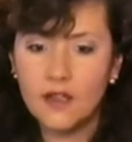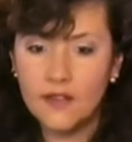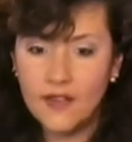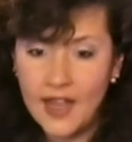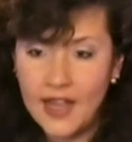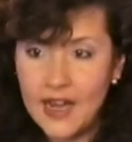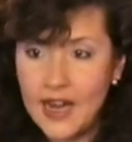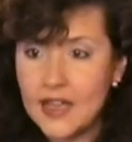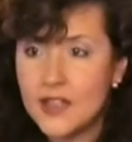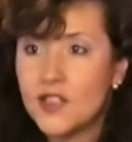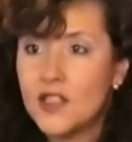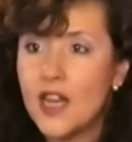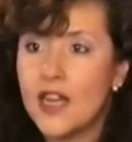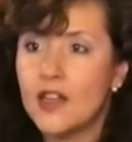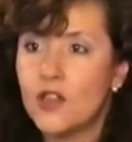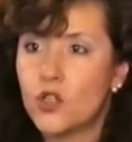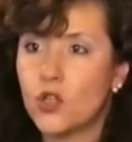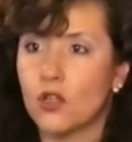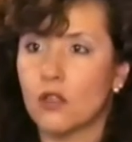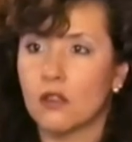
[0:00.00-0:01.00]
that has
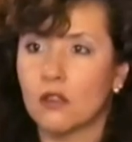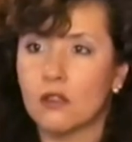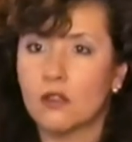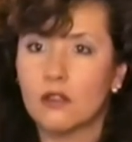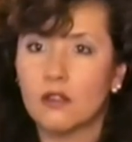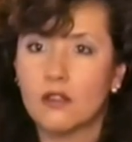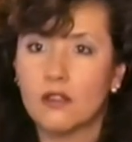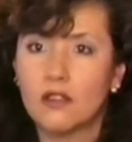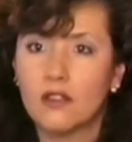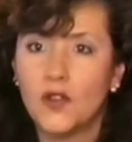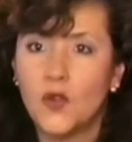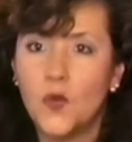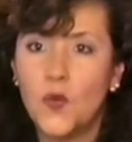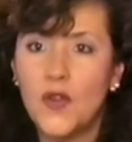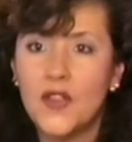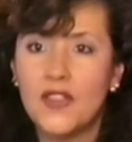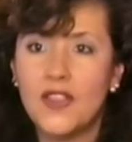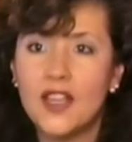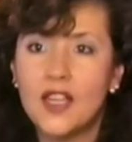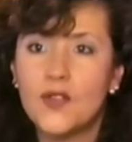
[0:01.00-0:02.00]
nature.
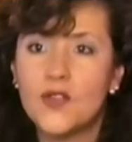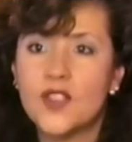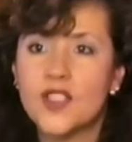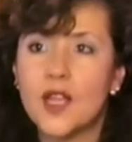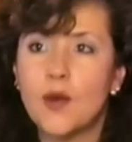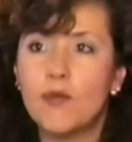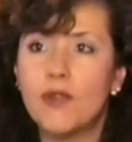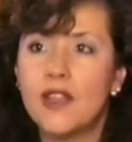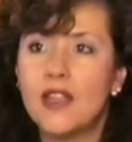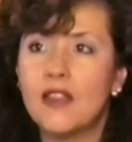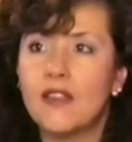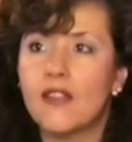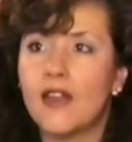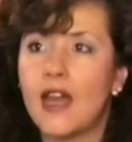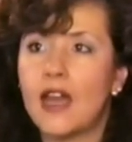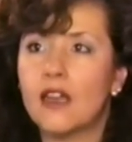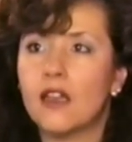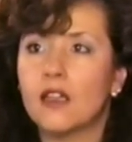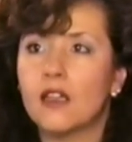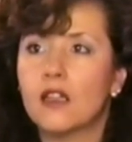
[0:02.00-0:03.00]
We think of something
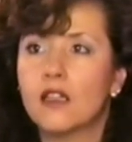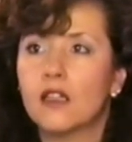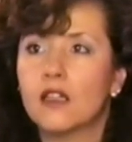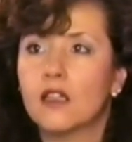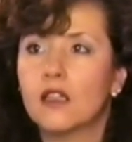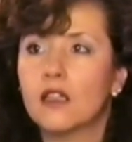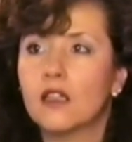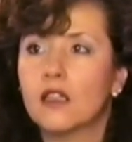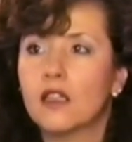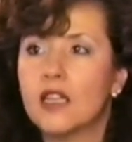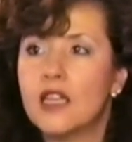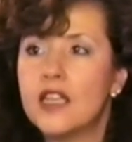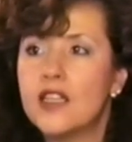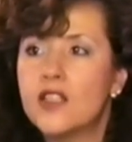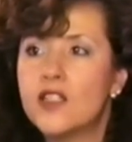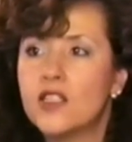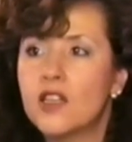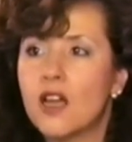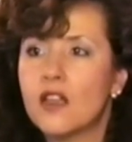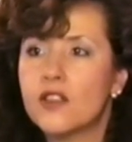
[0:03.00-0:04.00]
that
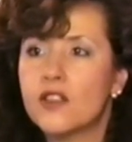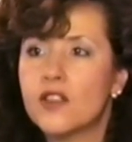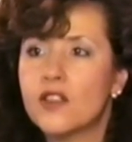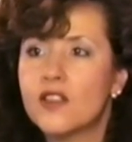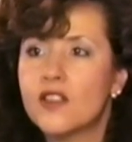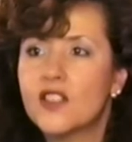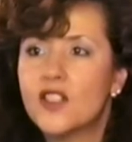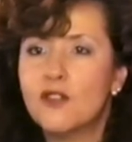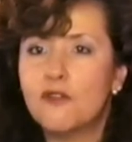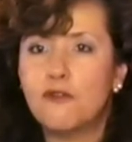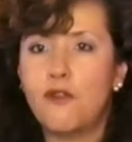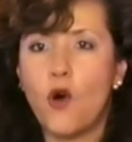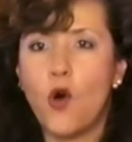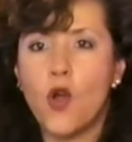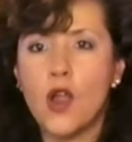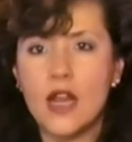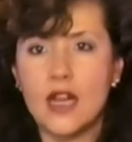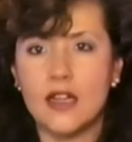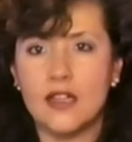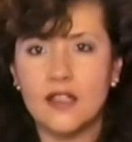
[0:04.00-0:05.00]
is not
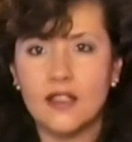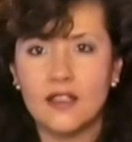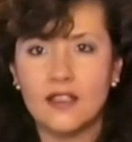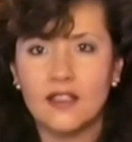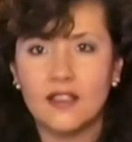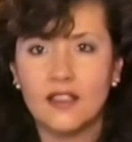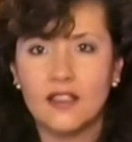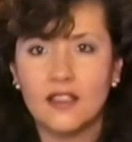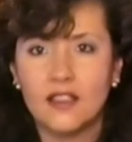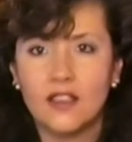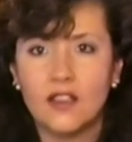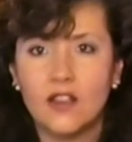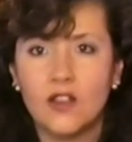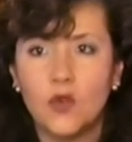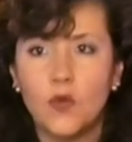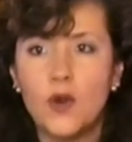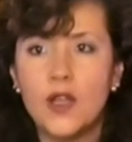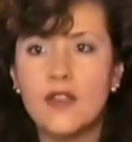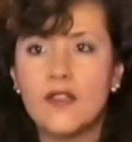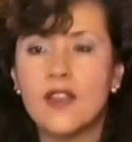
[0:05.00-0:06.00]
devoid.
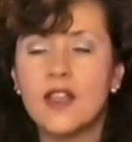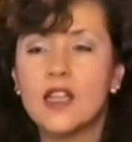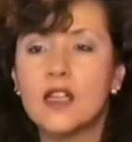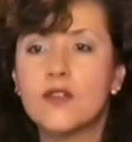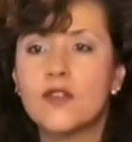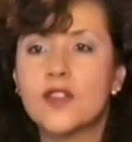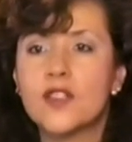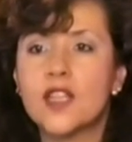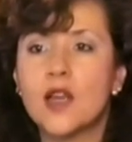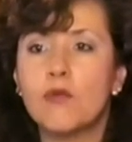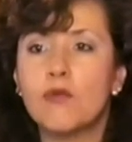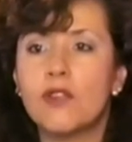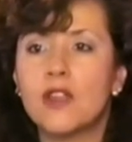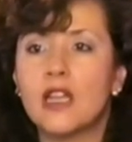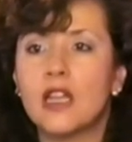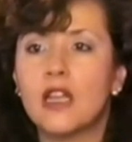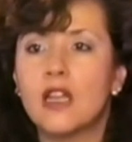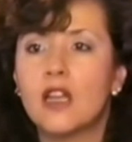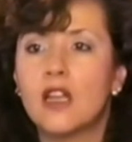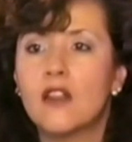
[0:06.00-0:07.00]
We think of
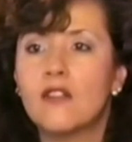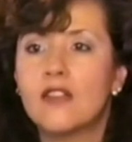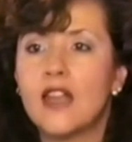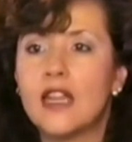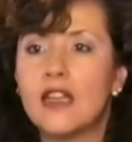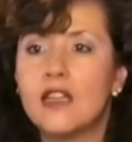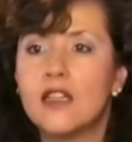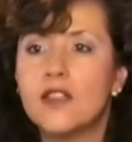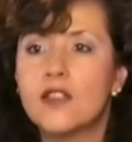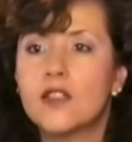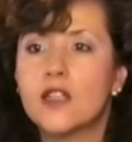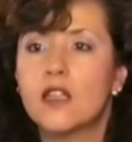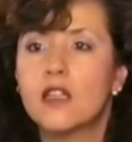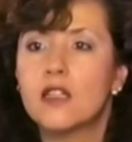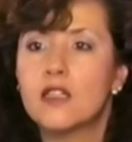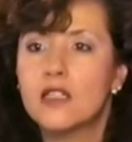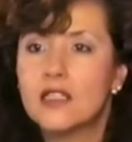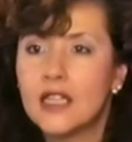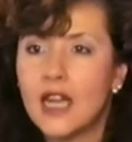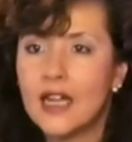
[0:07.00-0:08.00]
something that is
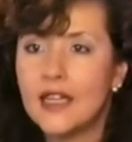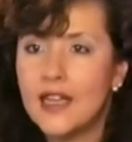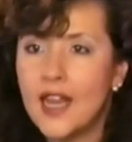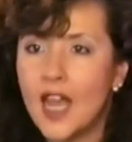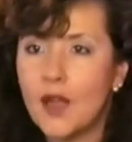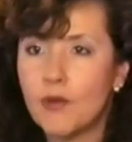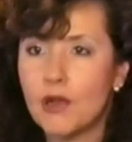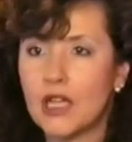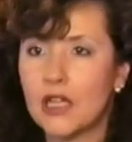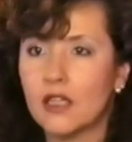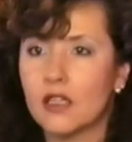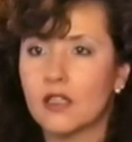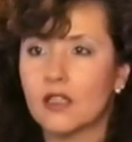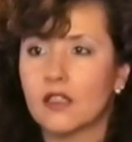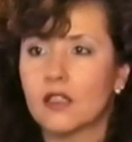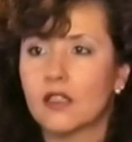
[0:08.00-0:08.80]
dynamic.